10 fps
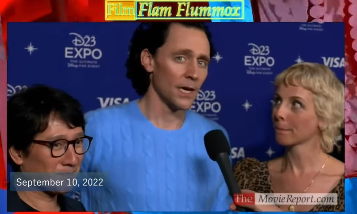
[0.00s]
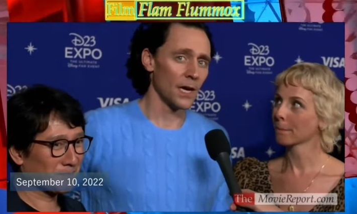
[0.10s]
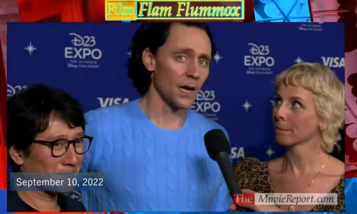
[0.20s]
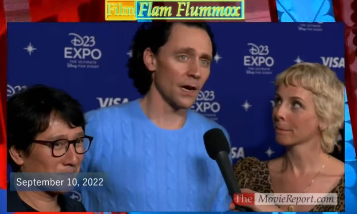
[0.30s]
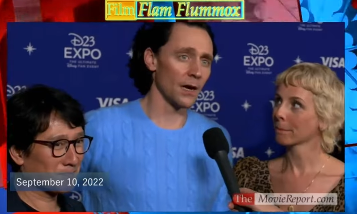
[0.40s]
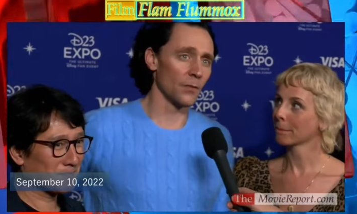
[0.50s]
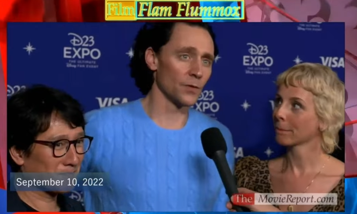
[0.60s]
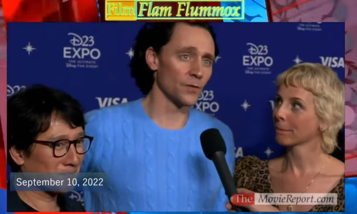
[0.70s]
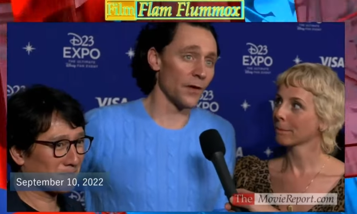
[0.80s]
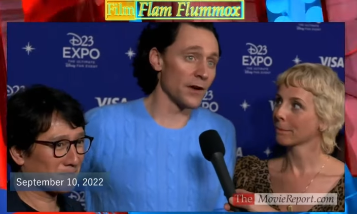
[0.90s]
Speaker 1: It
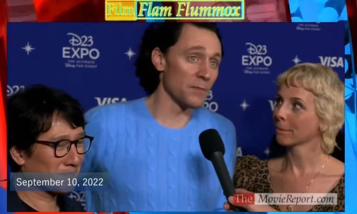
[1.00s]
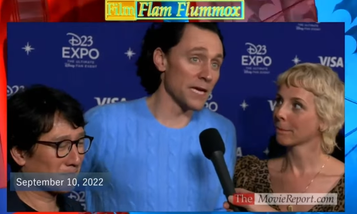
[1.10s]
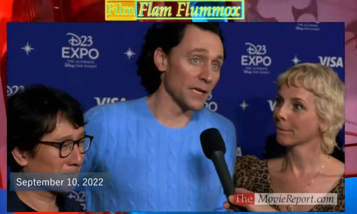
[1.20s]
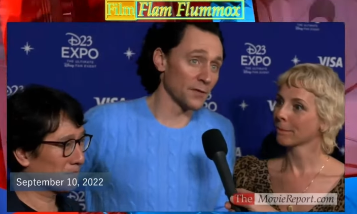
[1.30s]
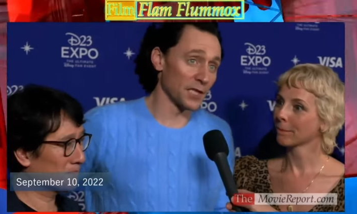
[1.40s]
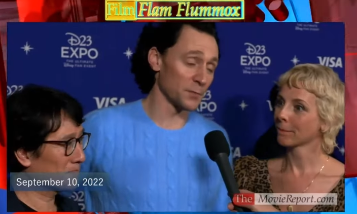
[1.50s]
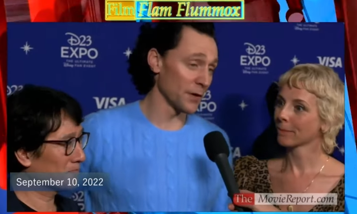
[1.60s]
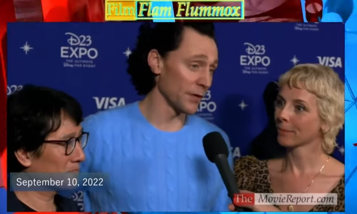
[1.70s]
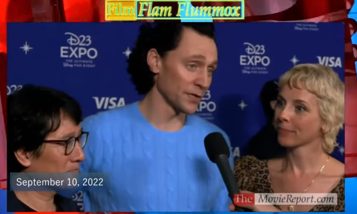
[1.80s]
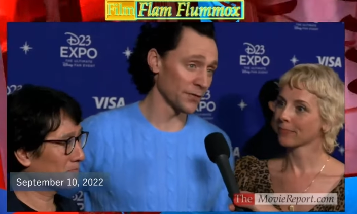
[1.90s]
was a very meaningful
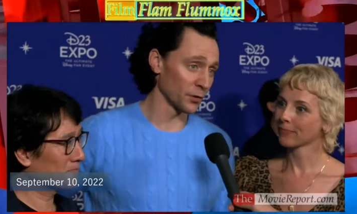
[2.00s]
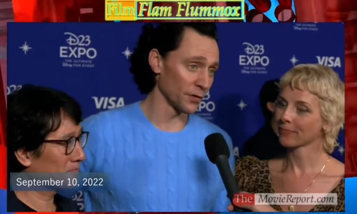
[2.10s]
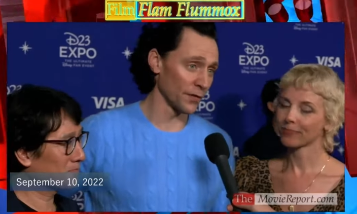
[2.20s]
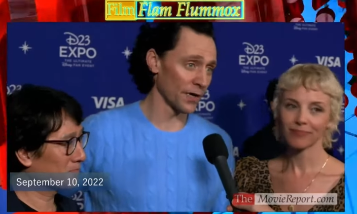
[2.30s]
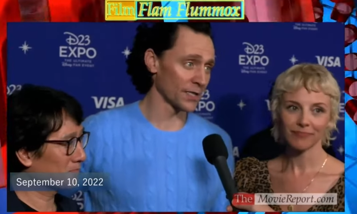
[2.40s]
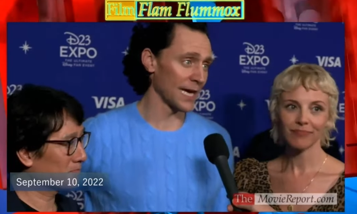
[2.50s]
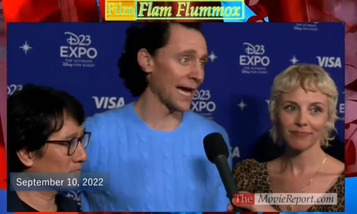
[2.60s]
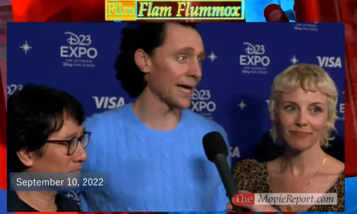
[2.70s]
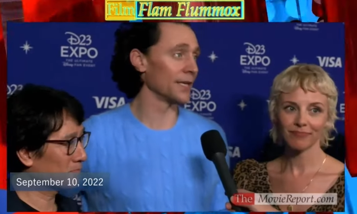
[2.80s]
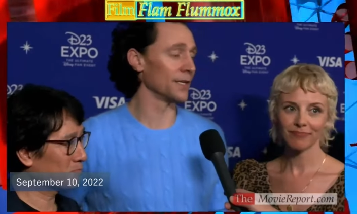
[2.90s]
experience for all of us,
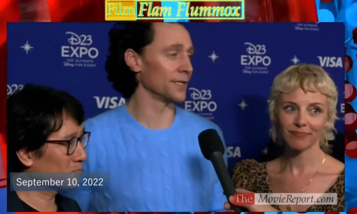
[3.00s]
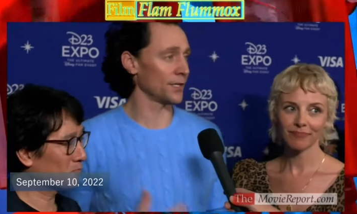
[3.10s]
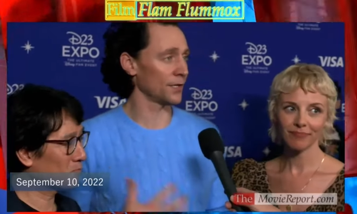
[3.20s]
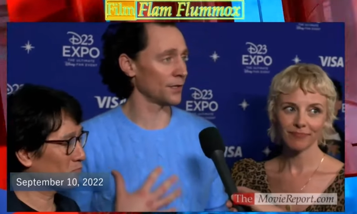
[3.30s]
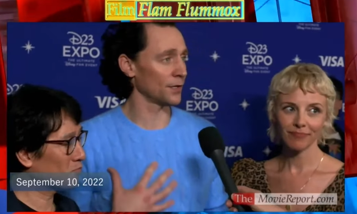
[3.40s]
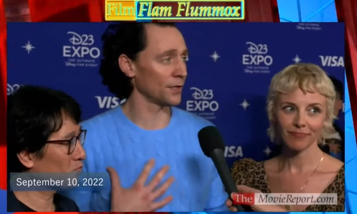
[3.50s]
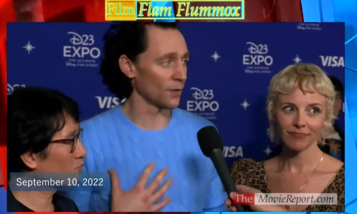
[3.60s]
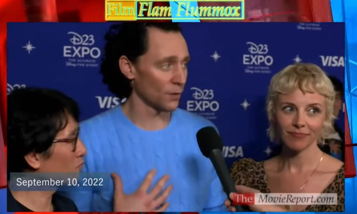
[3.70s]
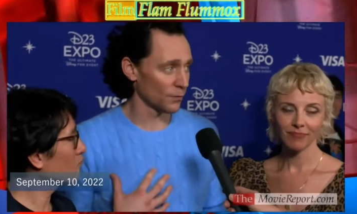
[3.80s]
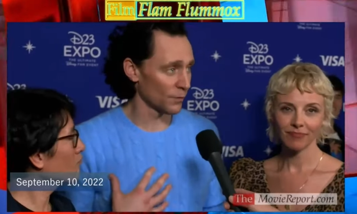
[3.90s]
and
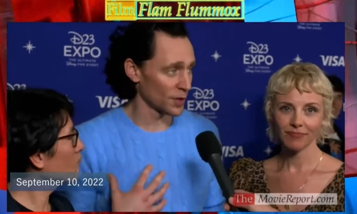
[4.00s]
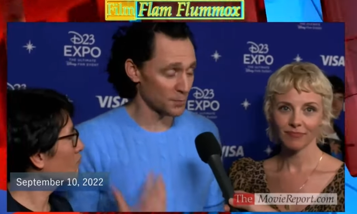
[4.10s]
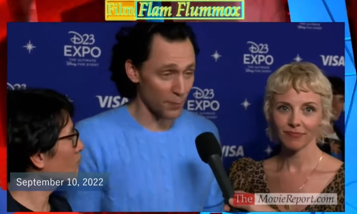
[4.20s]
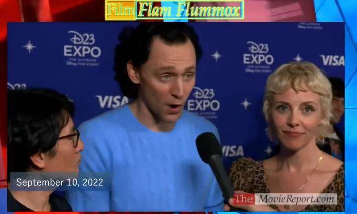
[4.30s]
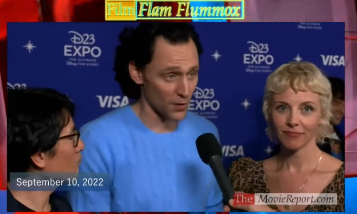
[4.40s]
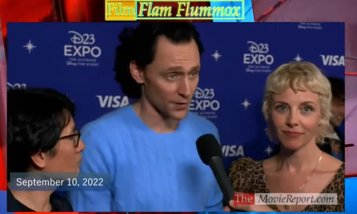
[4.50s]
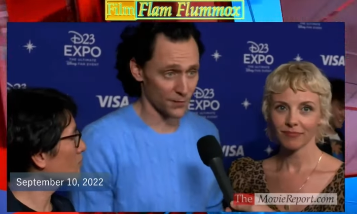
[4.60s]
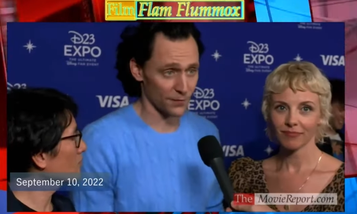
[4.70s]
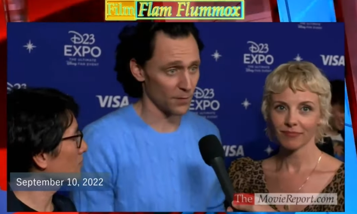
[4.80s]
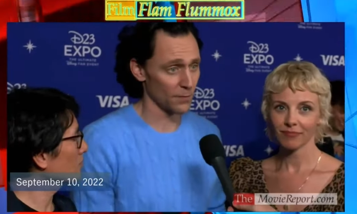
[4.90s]
the
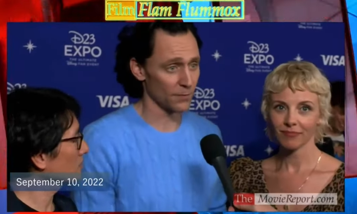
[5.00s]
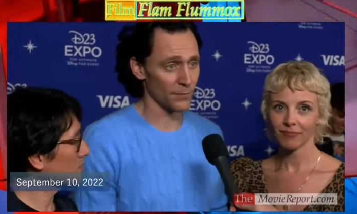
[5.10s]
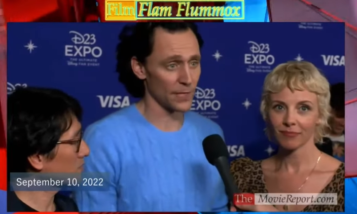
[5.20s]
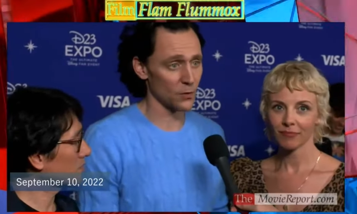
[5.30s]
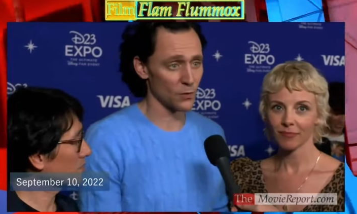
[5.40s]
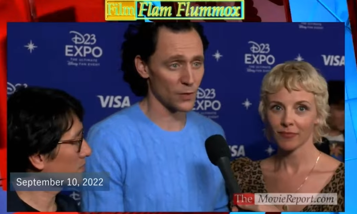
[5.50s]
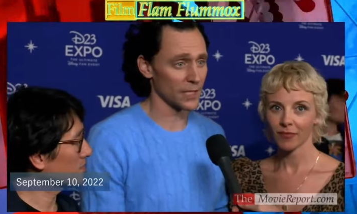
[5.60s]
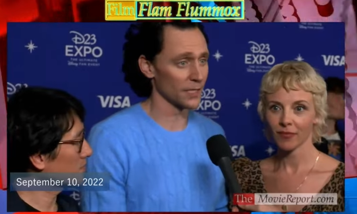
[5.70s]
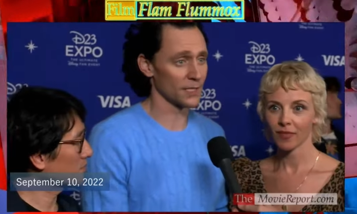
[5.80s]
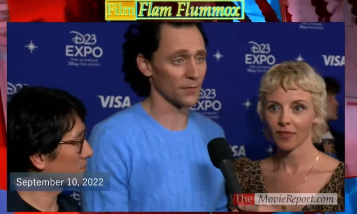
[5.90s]
response from the
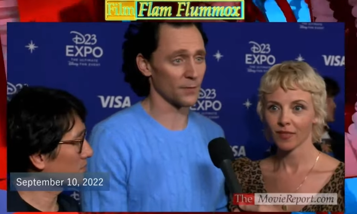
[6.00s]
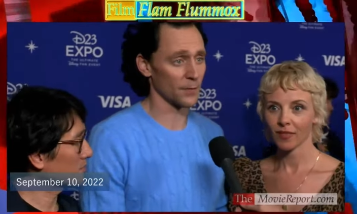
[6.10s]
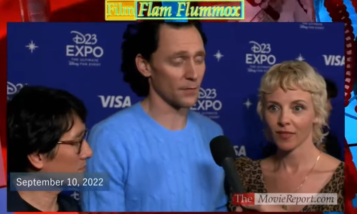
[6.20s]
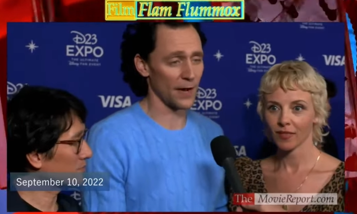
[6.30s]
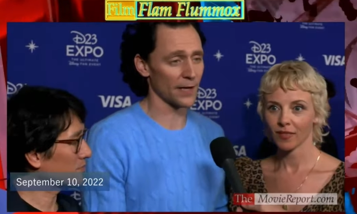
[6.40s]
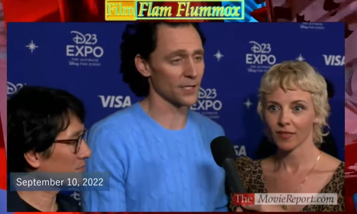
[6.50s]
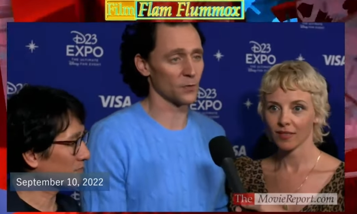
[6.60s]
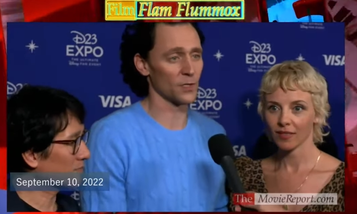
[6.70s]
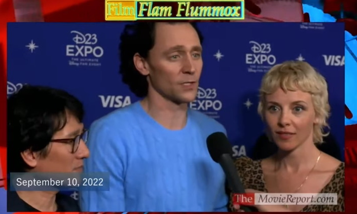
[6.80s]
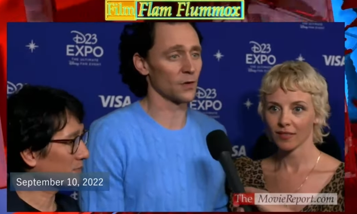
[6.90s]
audience and from the
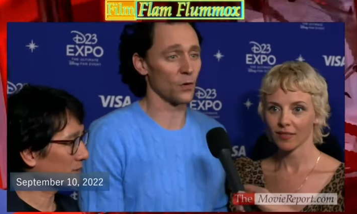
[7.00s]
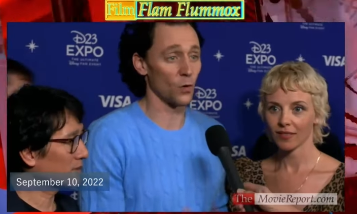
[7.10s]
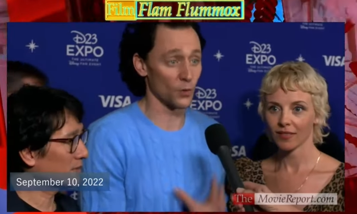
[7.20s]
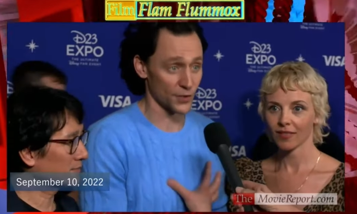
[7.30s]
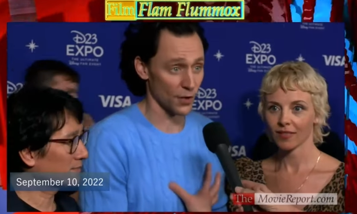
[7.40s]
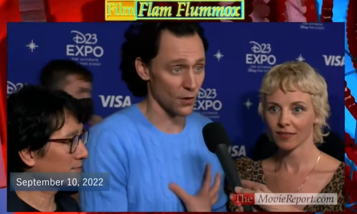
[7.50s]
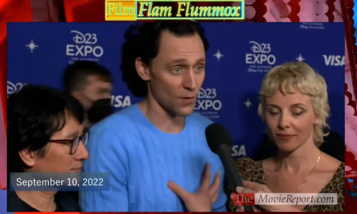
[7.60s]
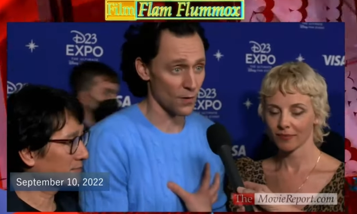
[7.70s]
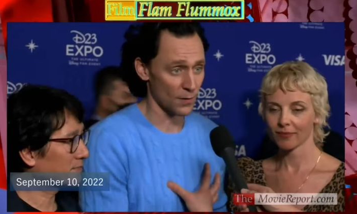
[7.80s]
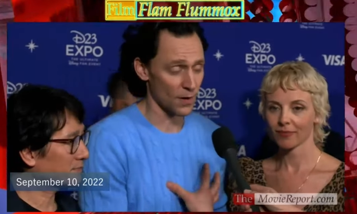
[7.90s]
fans was also
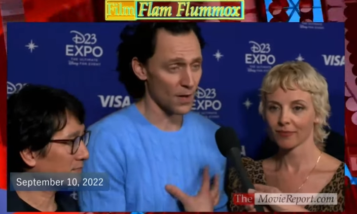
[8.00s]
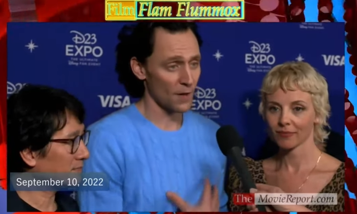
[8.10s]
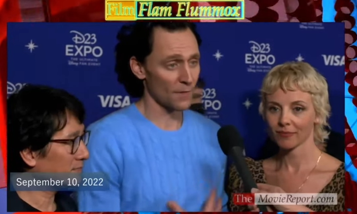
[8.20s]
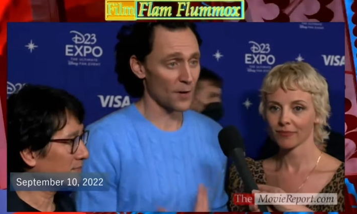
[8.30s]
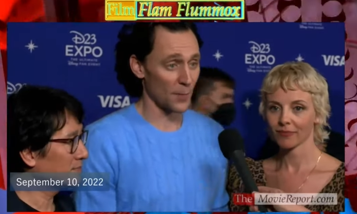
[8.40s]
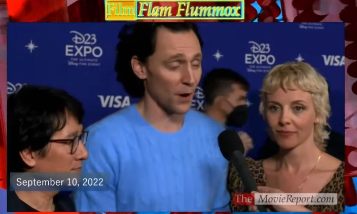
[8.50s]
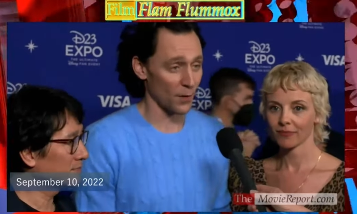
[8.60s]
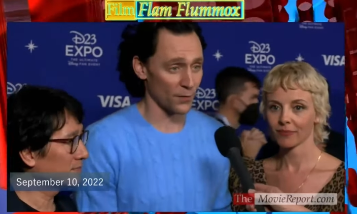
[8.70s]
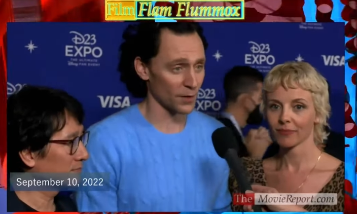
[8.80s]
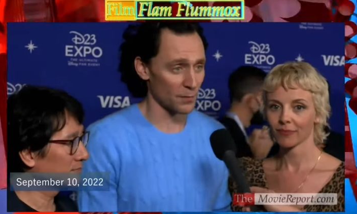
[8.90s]
very
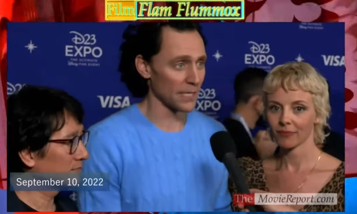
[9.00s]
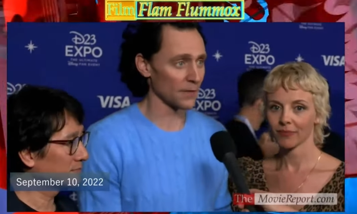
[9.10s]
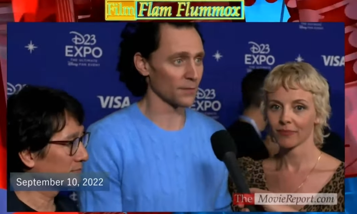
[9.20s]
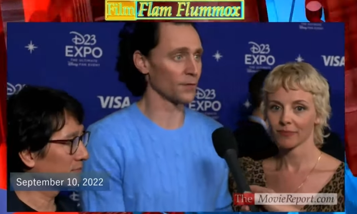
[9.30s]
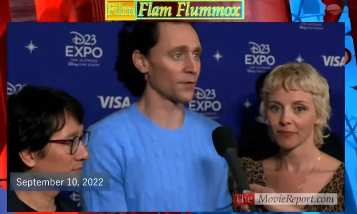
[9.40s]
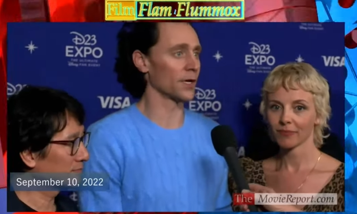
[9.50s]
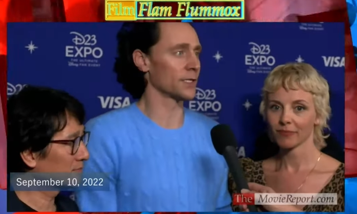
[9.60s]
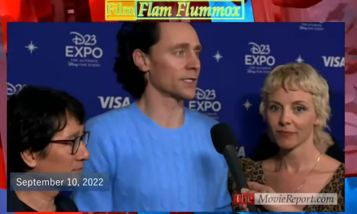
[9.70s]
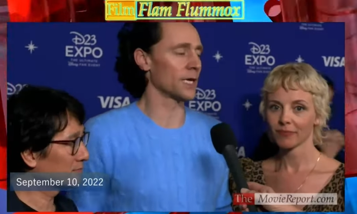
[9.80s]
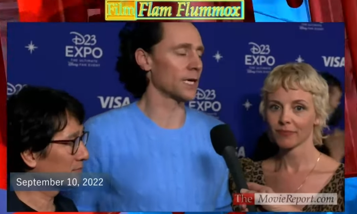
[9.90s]
powerful and meaningful for us.